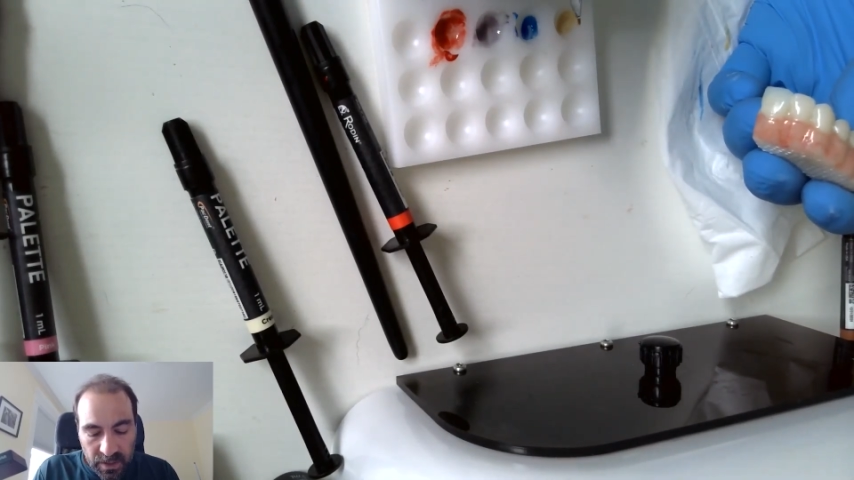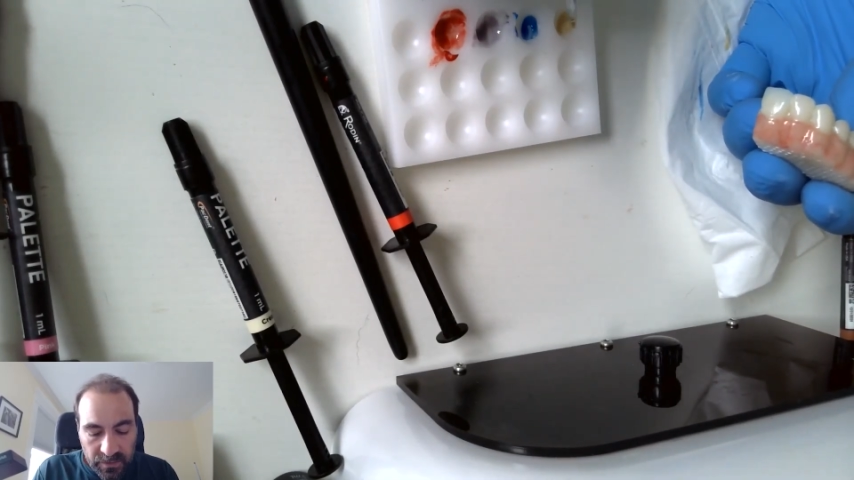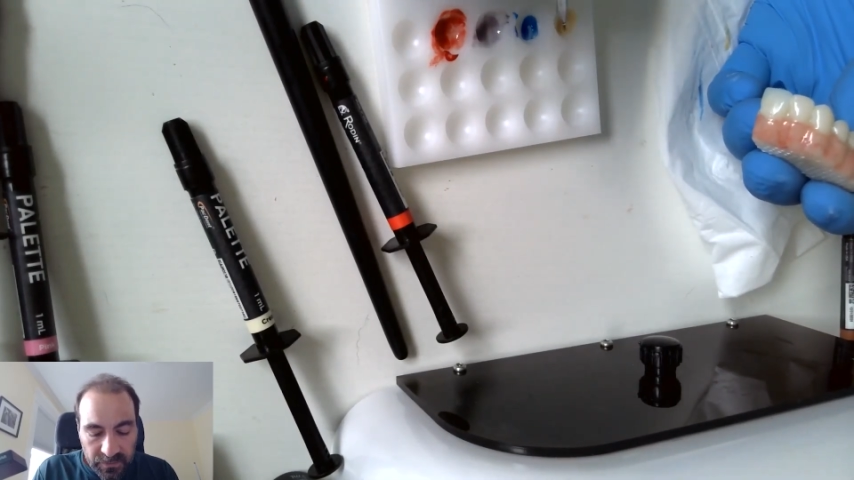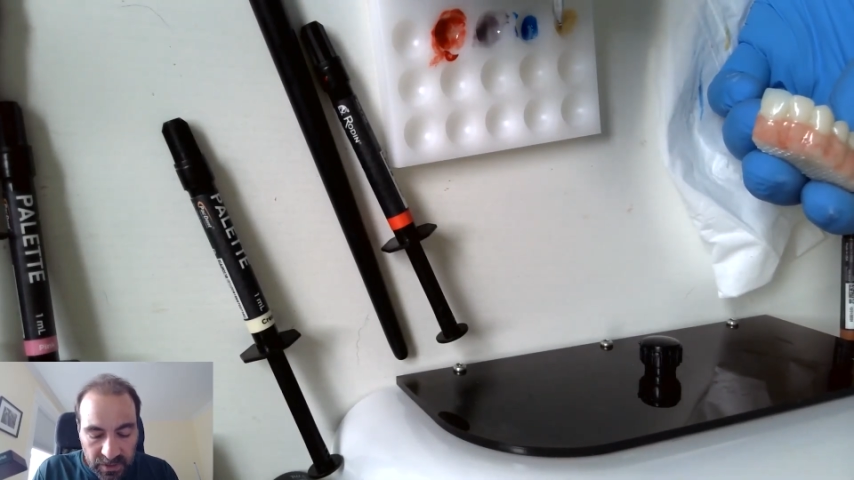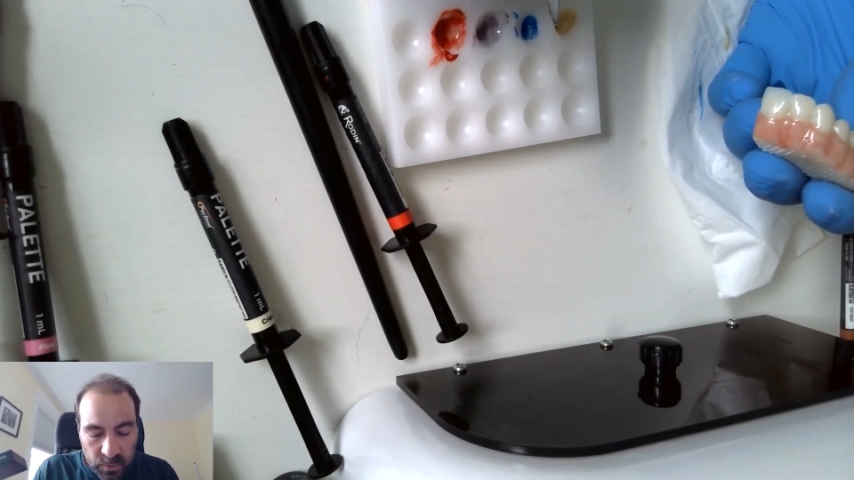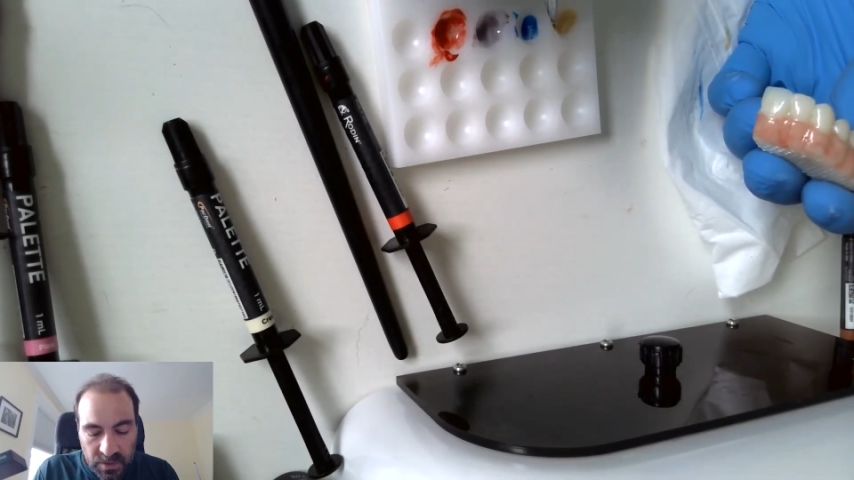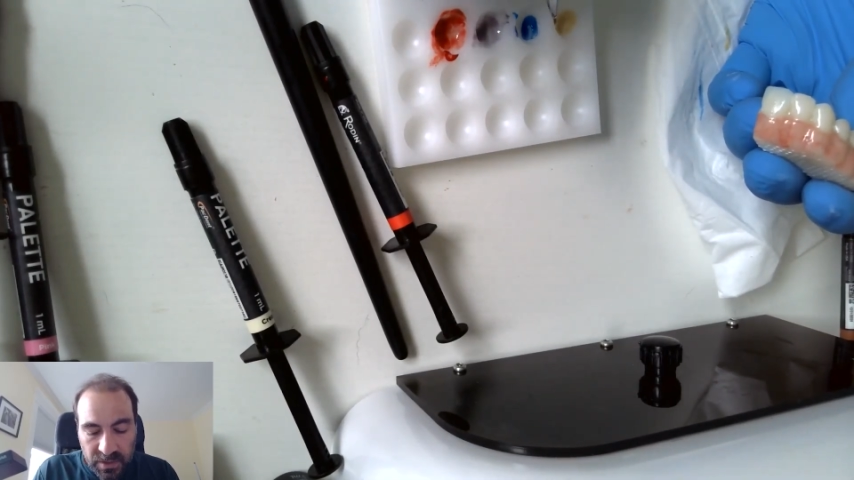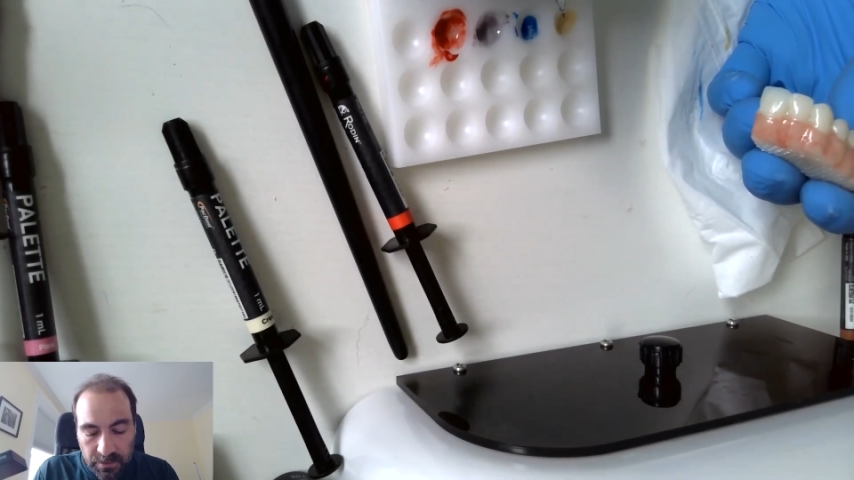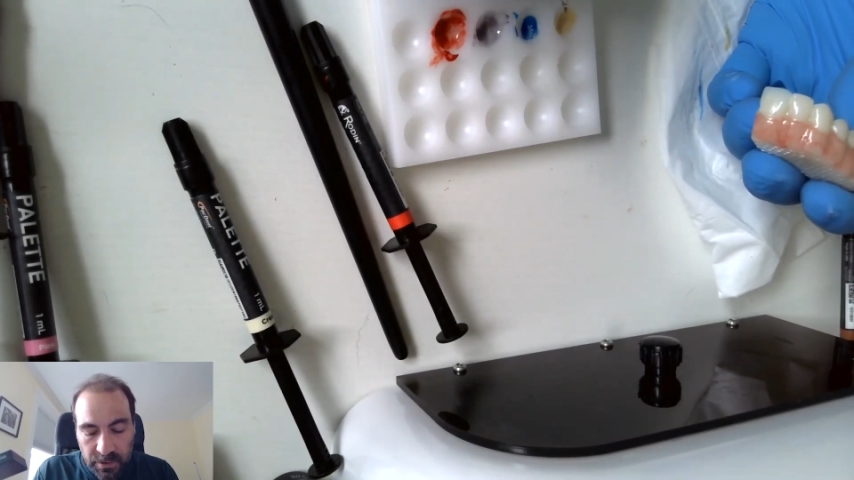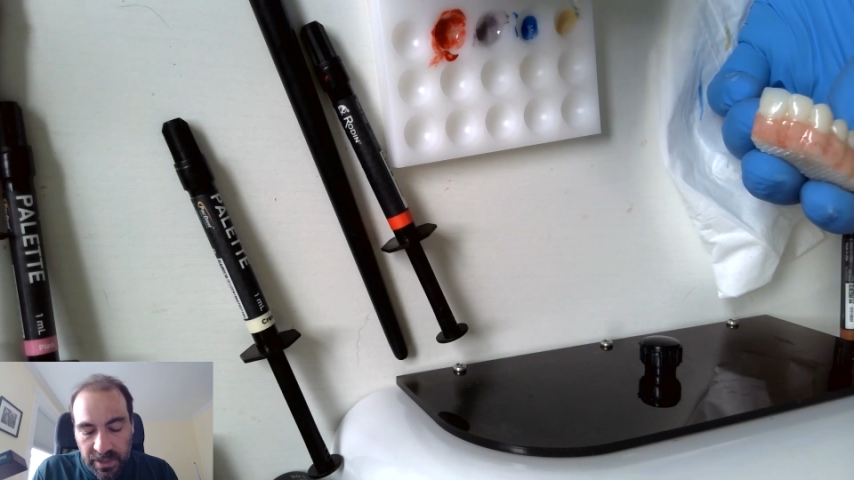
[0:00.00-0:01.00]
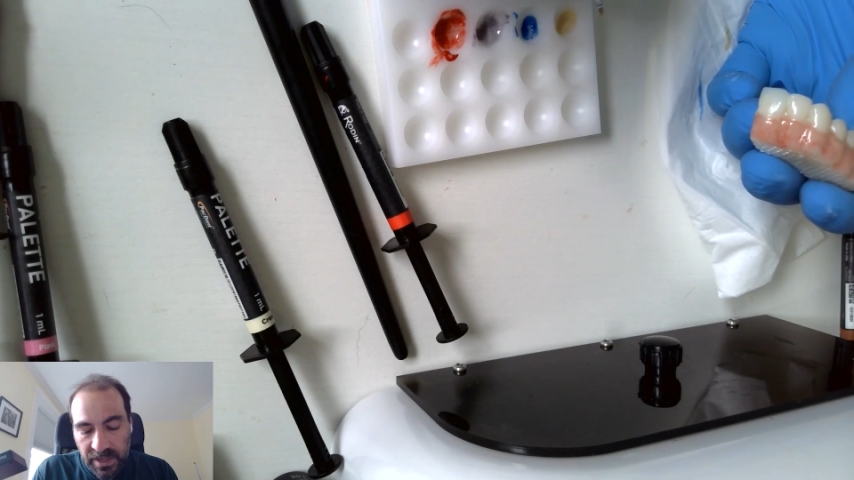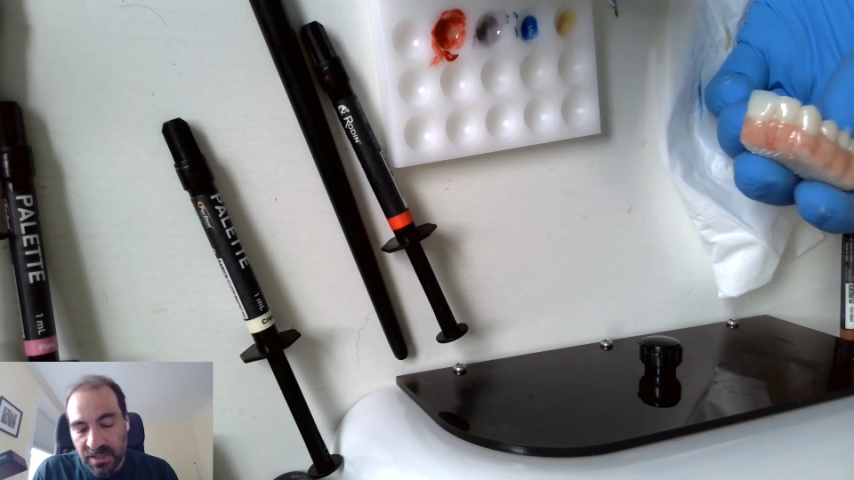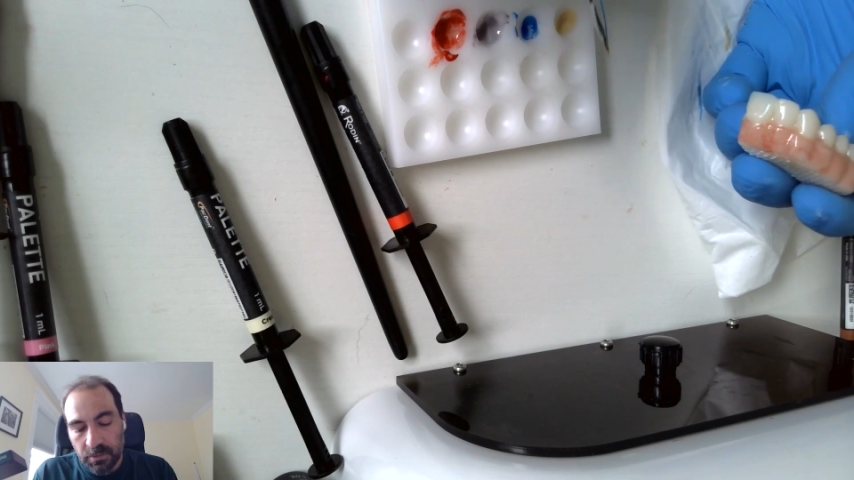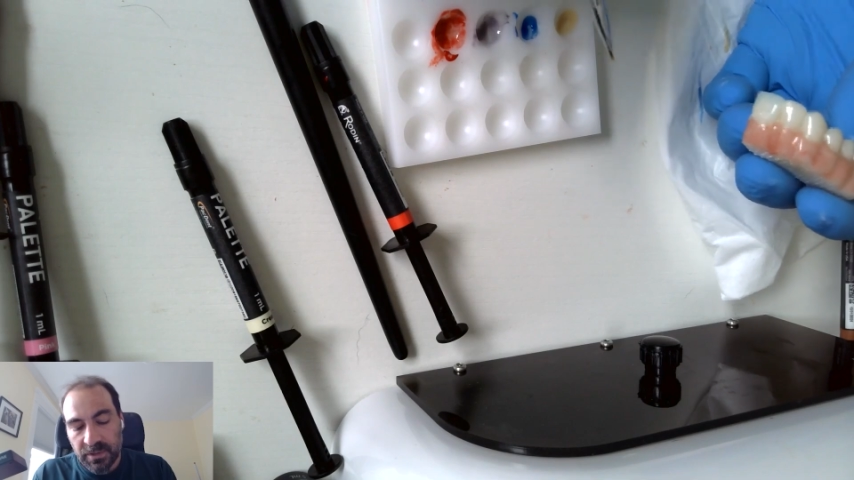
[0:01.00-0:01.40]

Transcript: If this was a real case,